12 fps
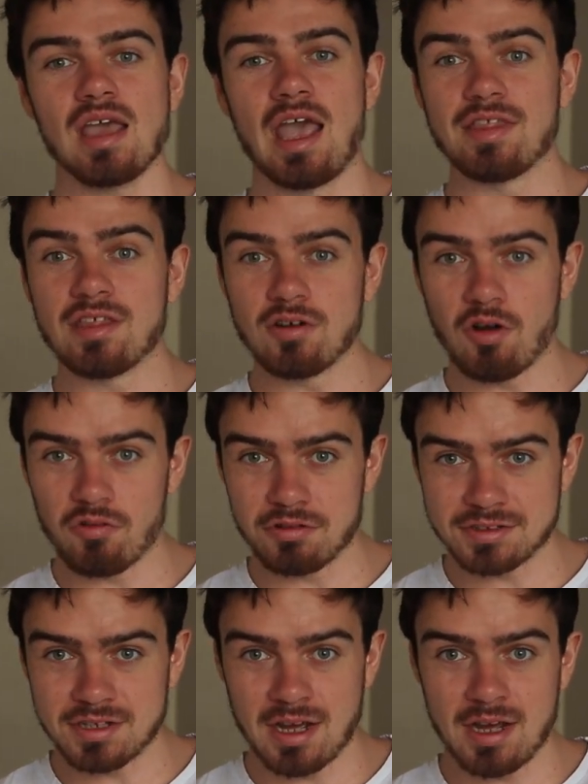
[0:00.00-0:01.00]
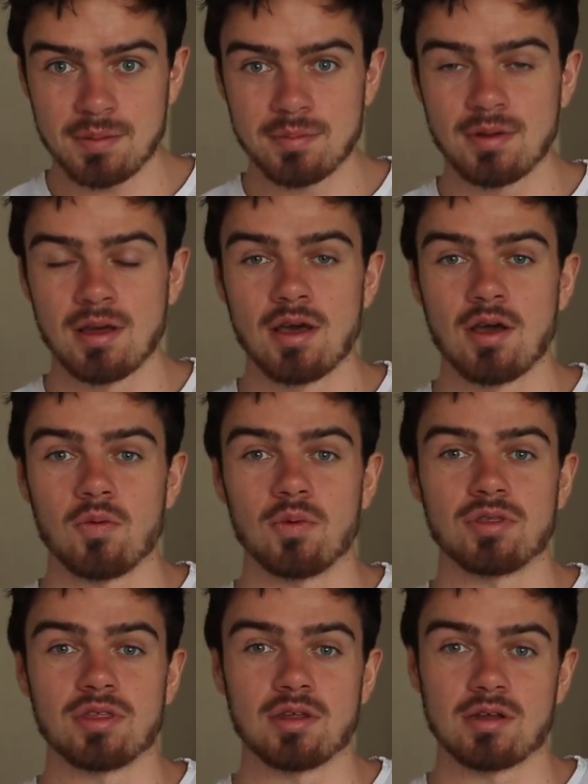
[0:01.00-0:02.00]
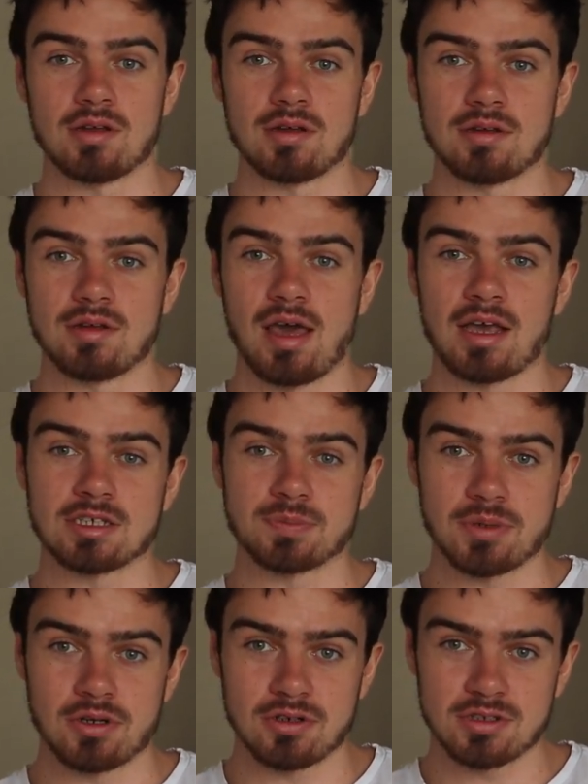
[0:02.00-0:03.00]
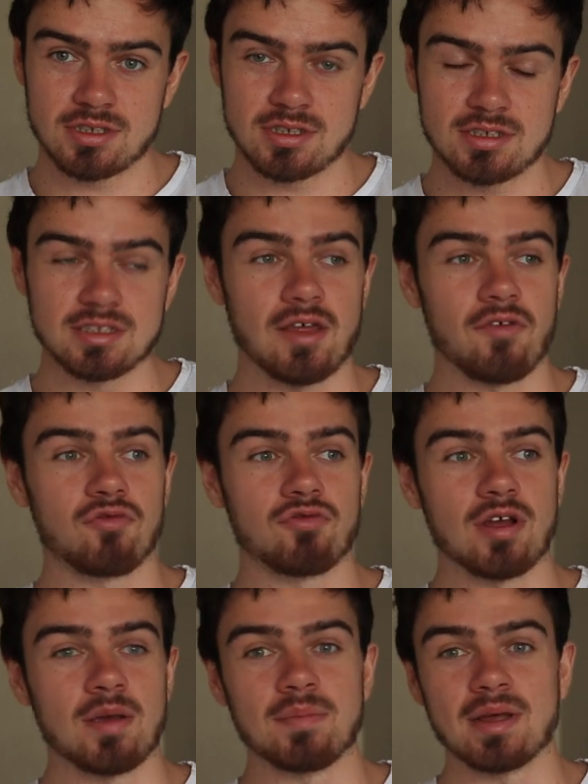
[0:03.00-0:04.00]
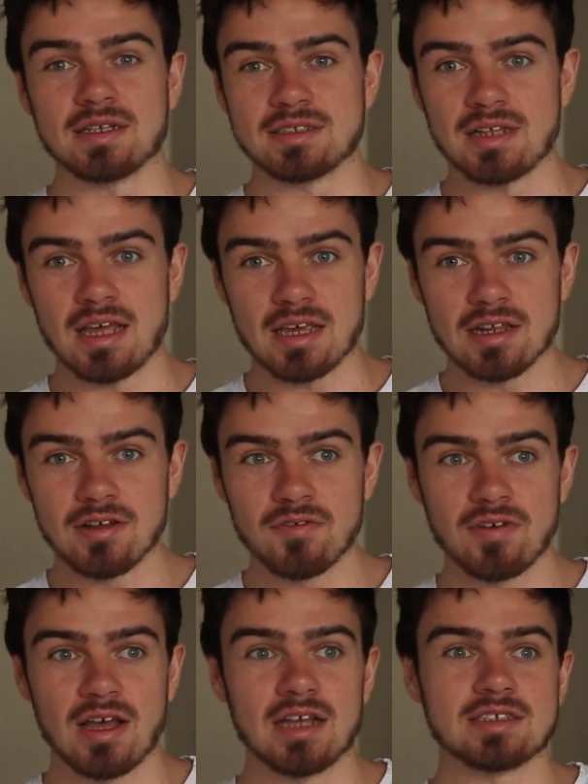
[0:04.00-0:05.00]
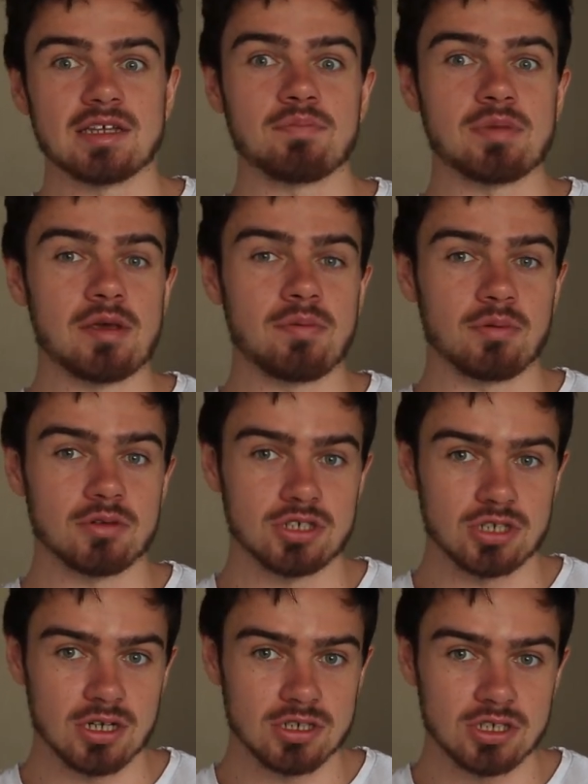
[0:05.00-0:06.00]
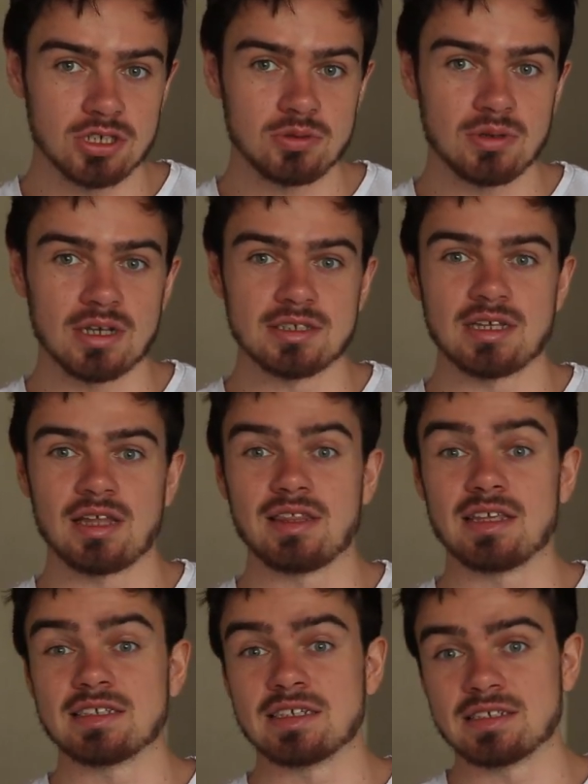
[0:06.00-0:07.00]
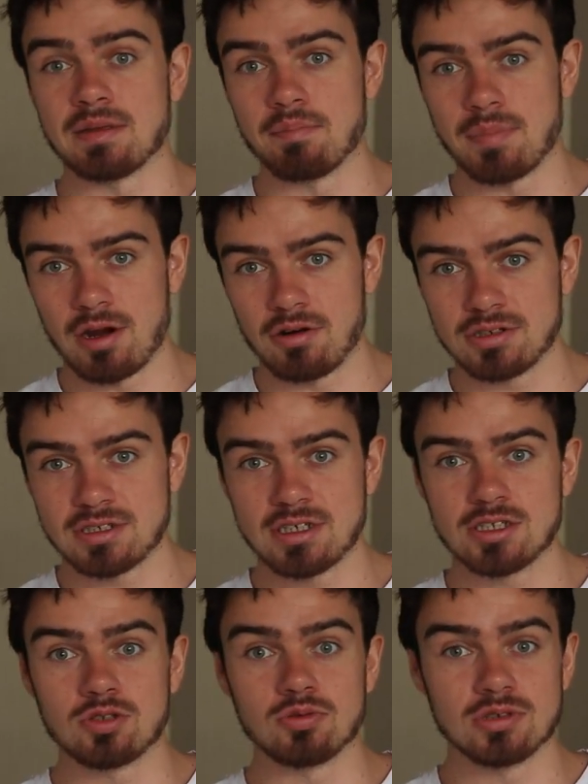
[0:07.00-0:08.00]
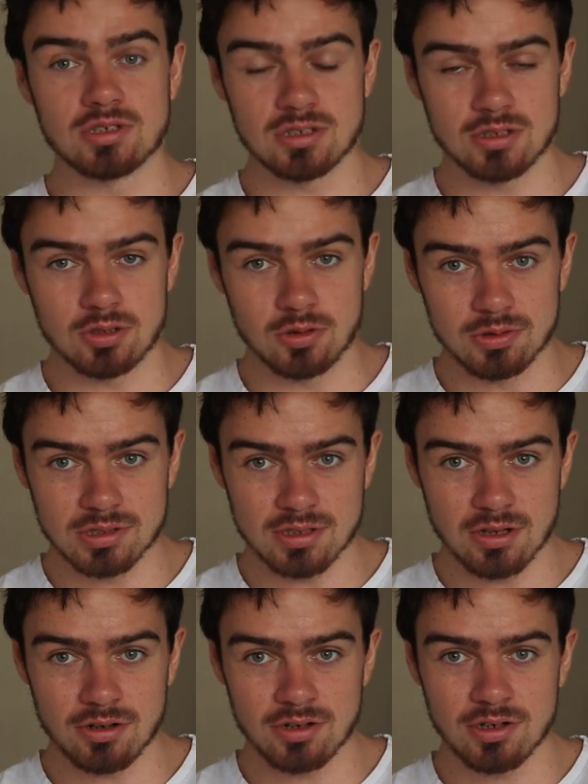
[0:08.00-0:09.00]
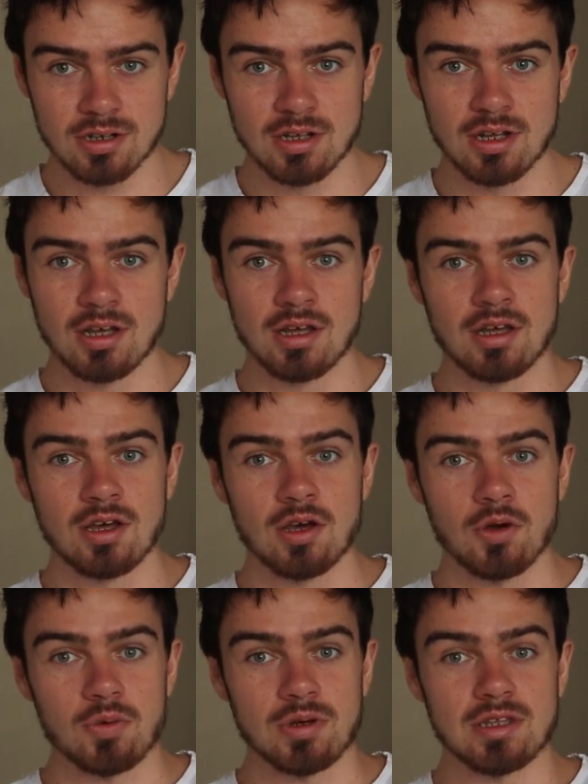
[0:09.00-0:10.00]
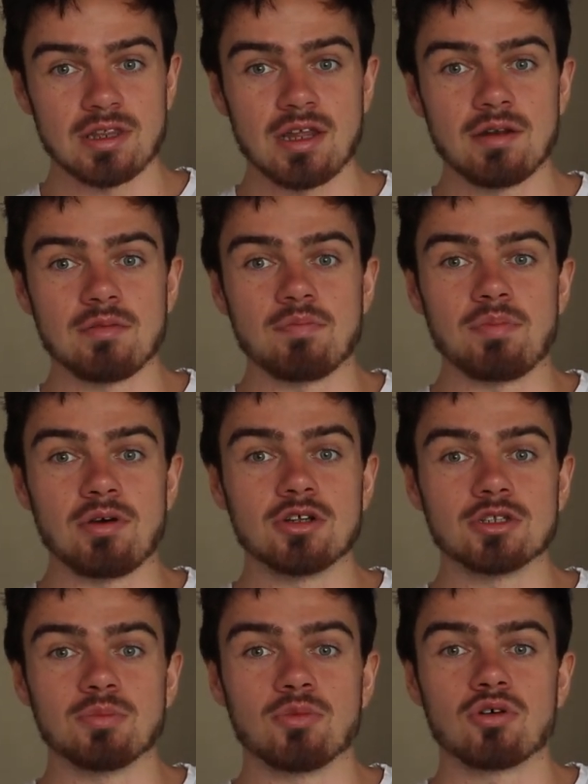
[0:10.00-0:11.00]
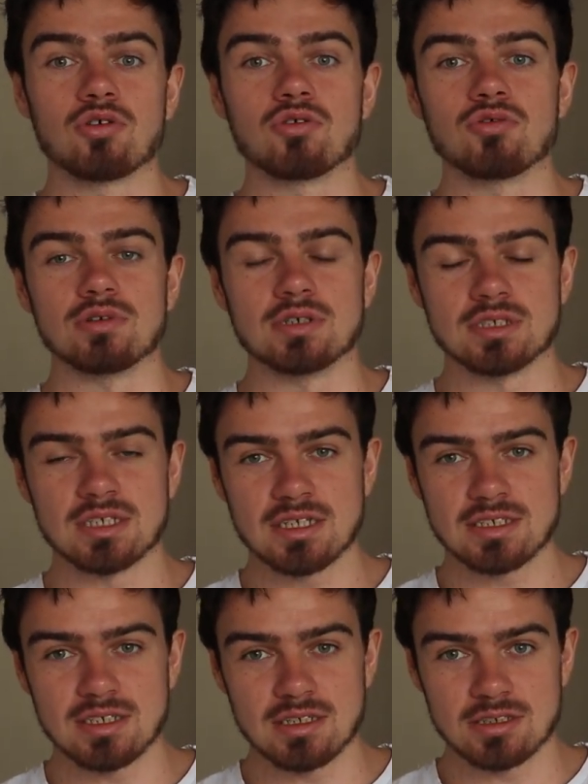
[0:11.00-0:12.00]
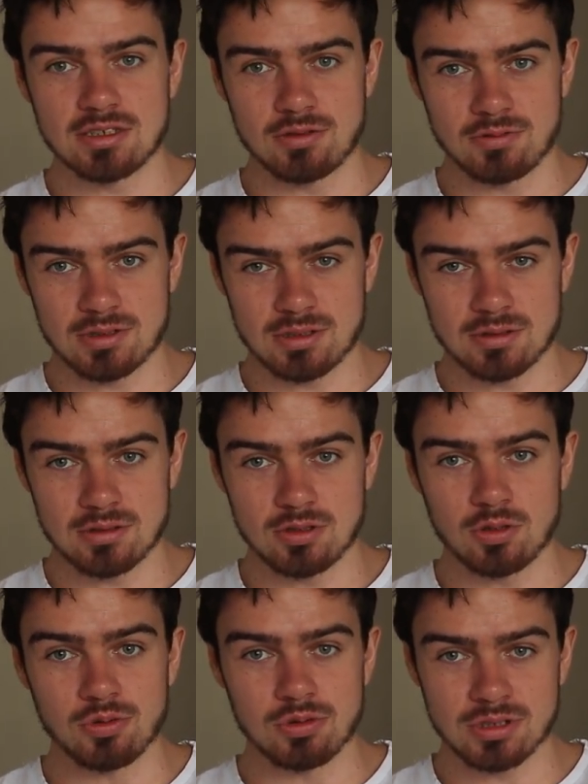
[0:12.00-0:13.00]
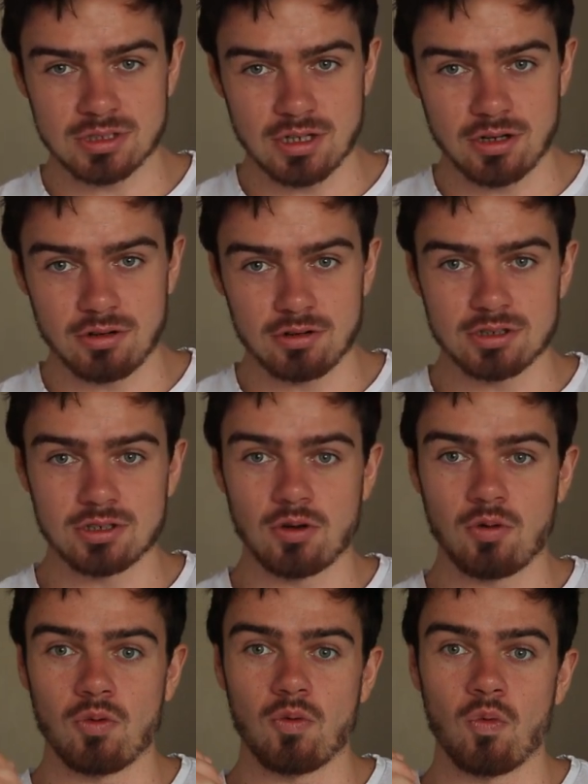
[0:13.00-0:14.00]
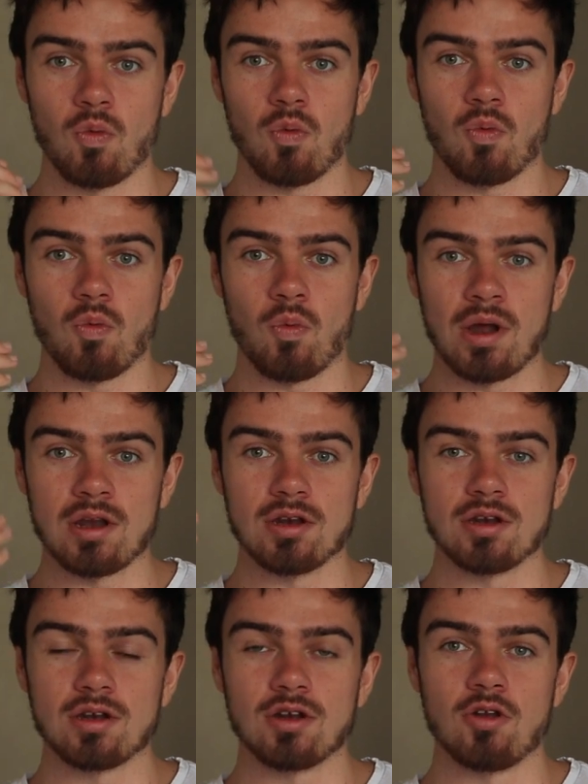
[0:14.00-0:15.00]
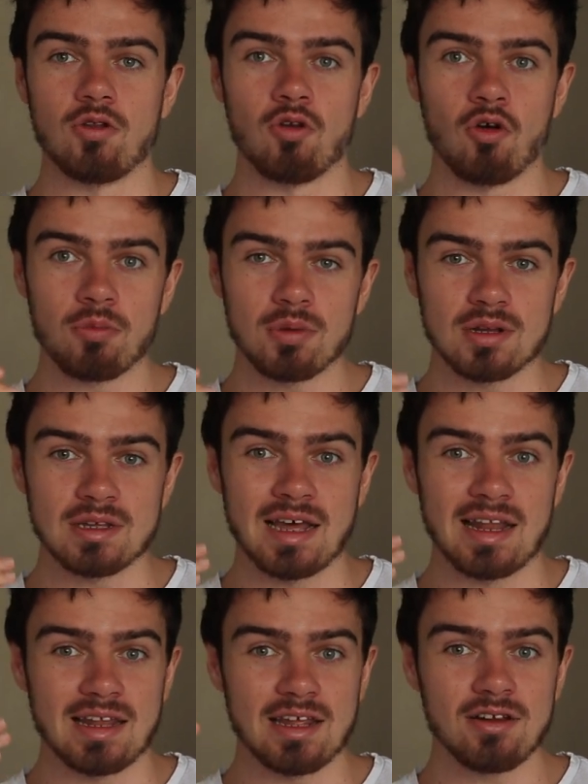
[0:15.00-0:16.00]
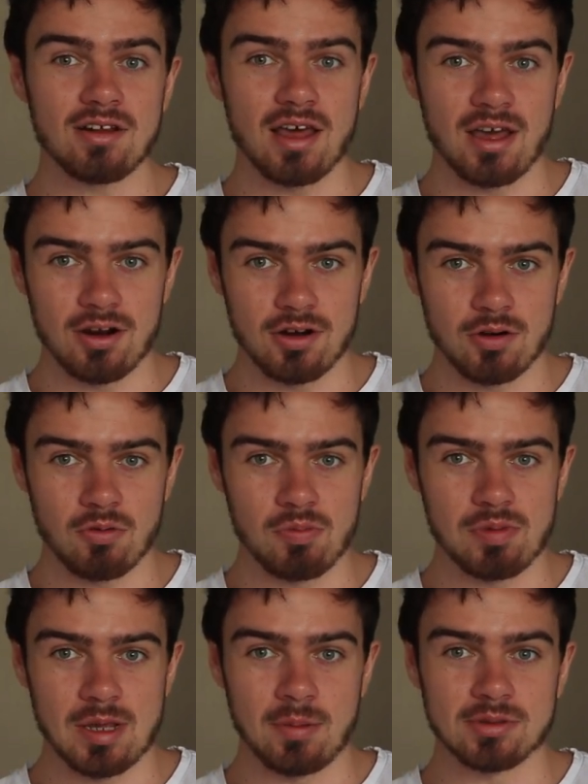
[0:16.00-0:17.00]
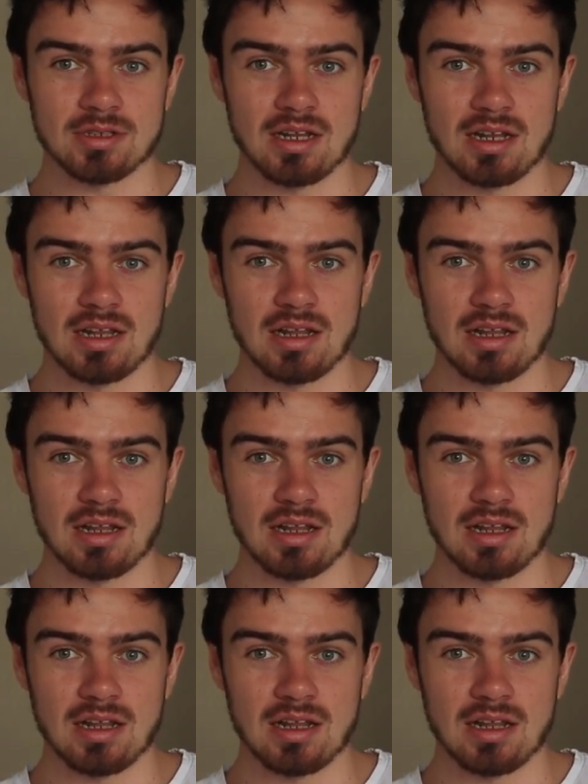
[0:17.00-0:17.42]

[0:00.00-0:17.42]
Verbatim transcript: And then over time, with the experiences they framed as negative, as that people judge you, as that this is embarrassing to stutter, we then build more resistance to stutter. So when normally a little air would be able to